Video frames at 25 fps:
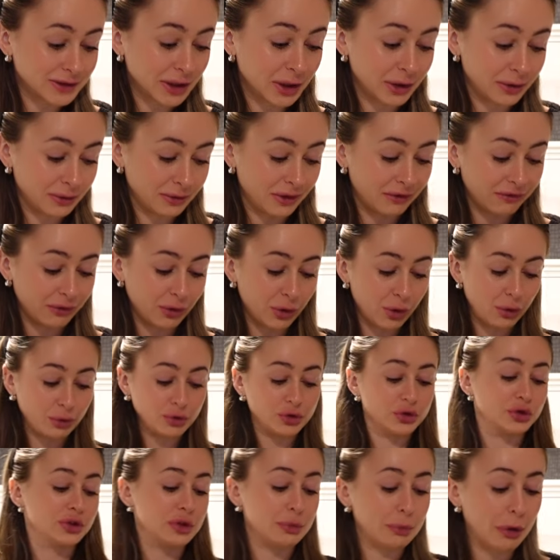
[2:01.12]
So I've got
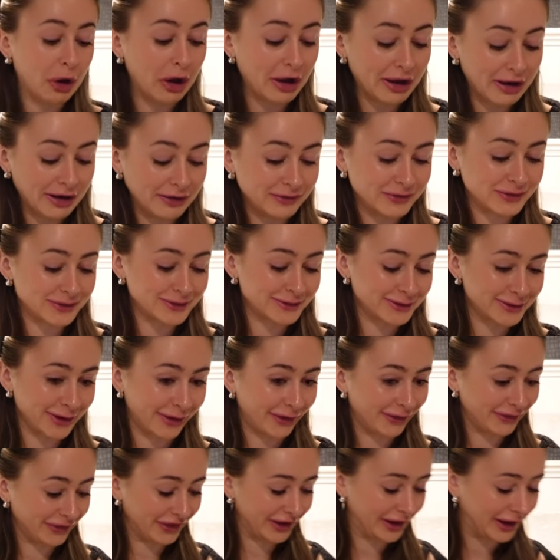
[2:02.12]
just a pile of
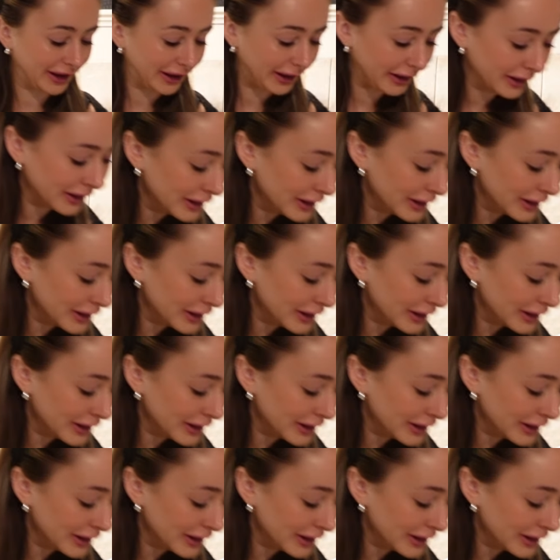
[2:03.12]
stuff here.